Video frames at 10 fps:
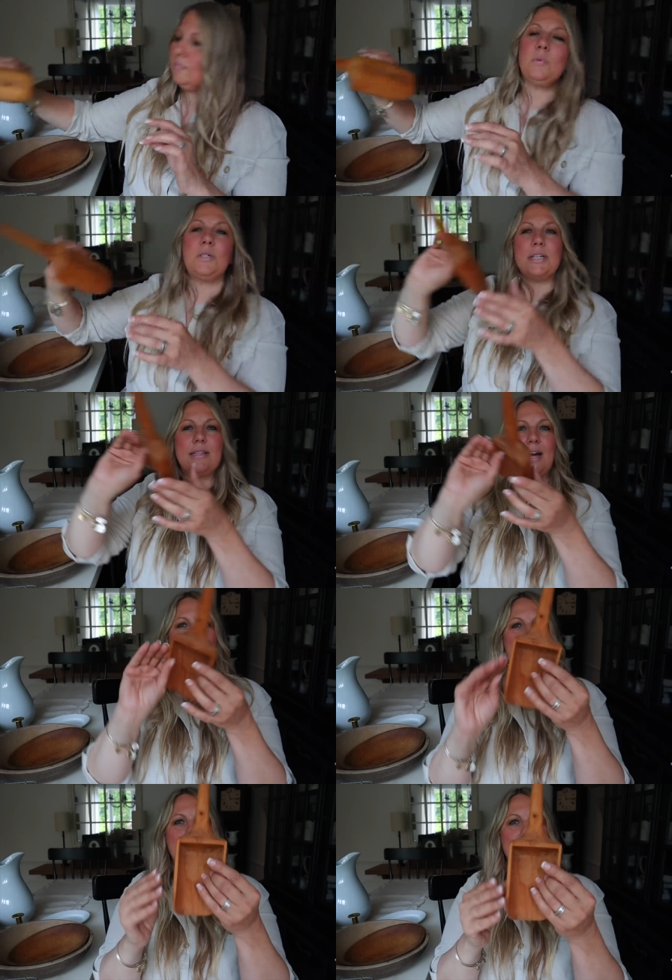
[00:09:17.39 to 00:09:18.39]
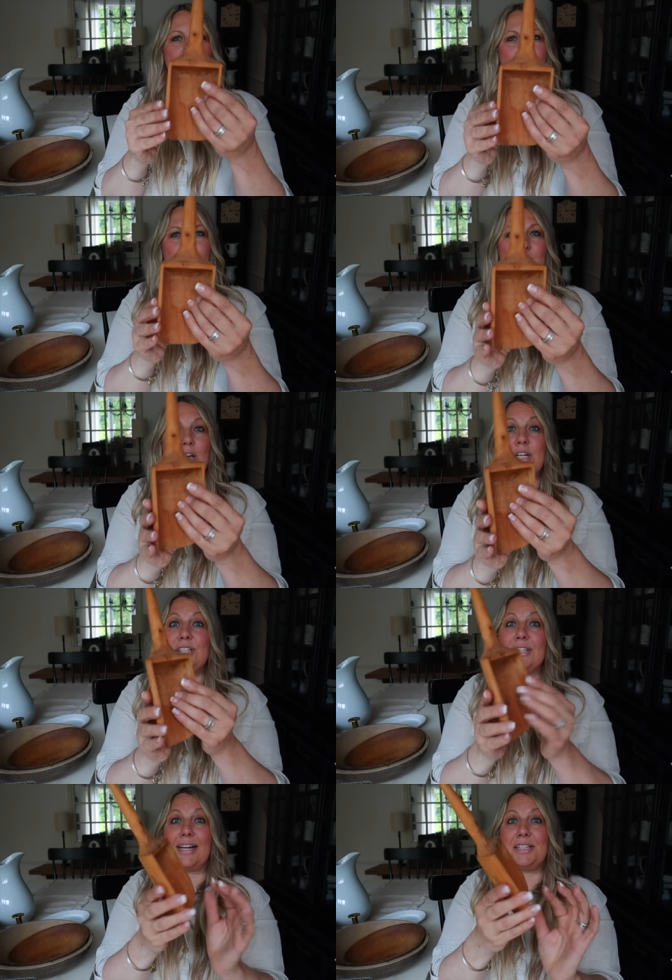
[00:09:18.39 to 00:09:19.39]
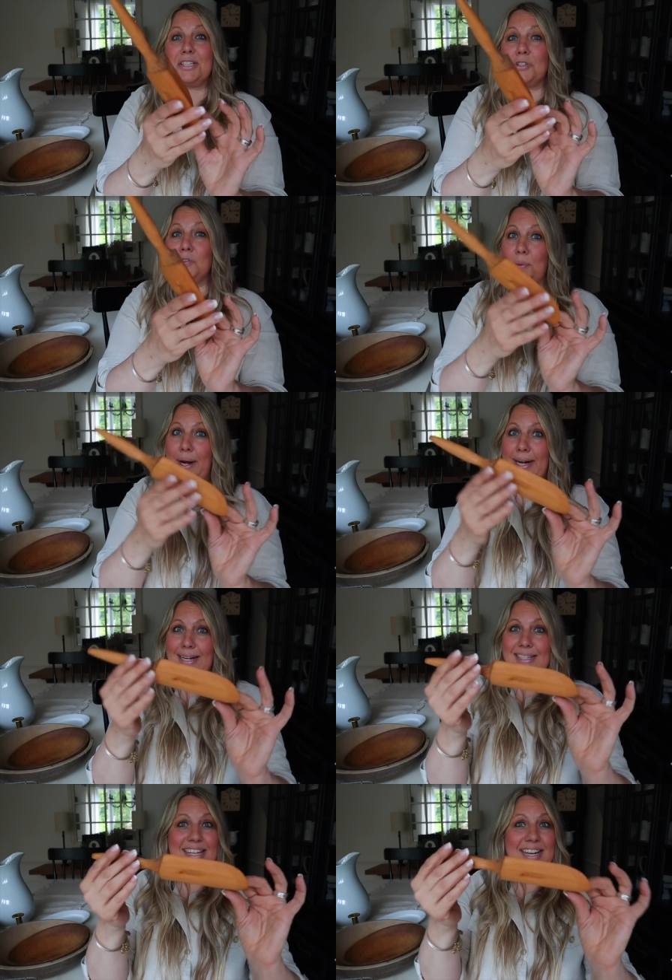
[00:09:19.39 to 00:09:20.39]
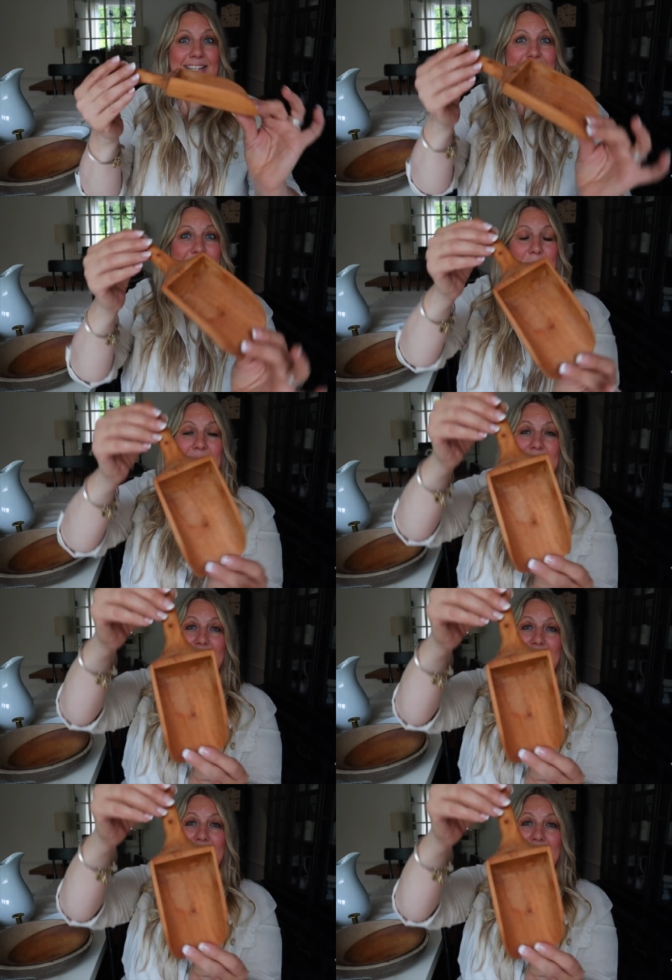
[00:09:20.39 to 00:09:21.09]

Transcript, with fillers: which I thought was super cute. She's got such great antiques and some of the